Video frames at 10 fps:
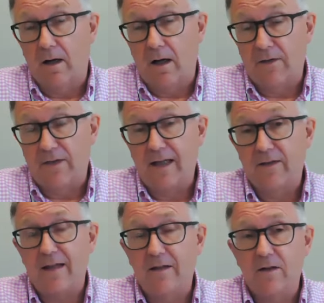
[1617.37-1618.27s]
I think
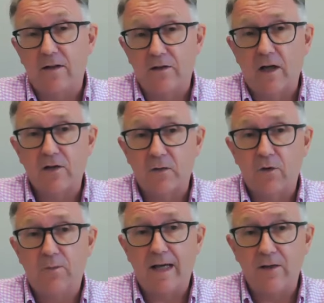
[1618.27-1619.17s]
then the discussion
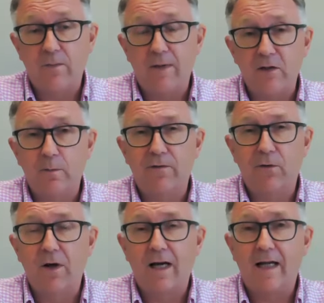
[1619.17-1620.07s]
would be, as we mentioned
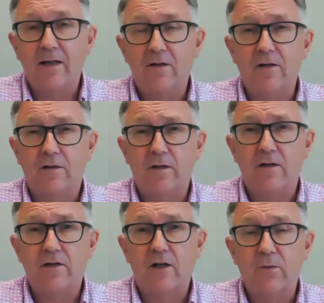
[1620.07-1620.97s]
beforehand, the
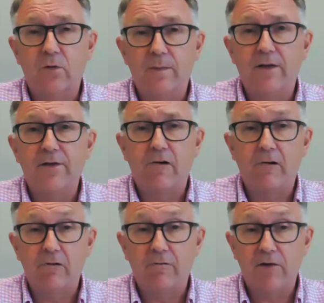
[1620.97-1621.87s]
discussion would be a
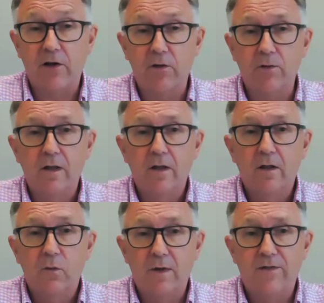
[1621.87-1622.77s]
thorough review
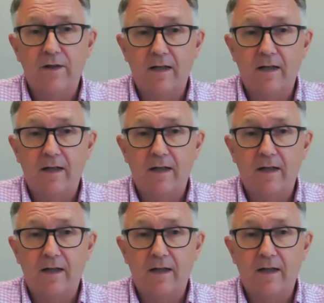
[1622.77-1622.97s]
with the